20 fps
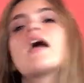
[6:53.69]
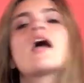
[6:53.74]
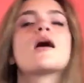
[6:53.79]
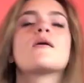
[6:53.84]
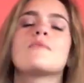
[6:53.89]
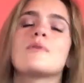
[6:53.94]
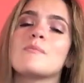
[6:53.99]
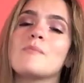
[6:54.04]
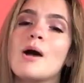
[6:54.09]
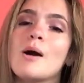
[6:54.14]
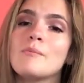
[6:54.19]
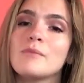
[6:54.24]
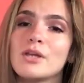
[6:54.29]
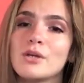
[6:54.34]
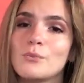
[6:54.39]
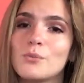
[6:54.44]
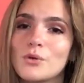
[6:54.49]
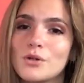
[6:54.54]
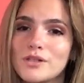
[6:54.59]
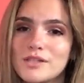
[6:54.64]
And my mom
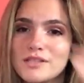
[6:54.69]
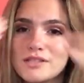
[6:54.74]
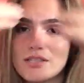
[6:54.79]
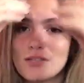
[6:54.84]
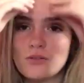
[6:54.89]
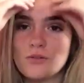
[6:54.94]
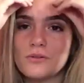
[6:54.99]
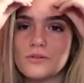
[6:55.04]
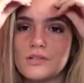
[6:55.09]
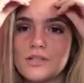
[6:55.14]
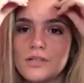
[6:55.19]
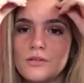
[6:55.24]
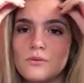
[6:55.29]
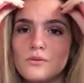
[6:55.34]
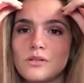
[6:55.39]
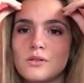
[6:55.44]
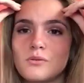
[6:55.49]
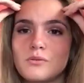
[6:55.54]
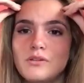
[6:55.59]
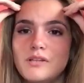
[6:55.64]
like wore these little cute
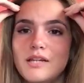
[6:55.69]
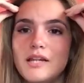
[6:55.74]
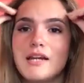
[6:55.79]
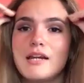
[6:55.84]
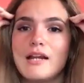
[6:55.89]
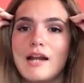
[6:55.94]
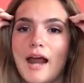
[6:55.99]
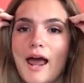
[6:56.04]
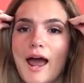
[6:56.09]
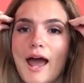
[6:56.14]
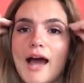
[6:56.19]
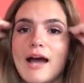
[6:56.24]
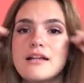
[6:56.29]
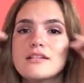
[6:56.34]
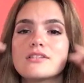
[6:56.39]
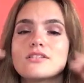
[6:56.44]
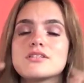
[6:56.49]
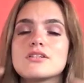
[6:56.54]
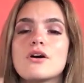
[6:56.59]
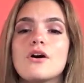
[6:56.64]
little knitted hats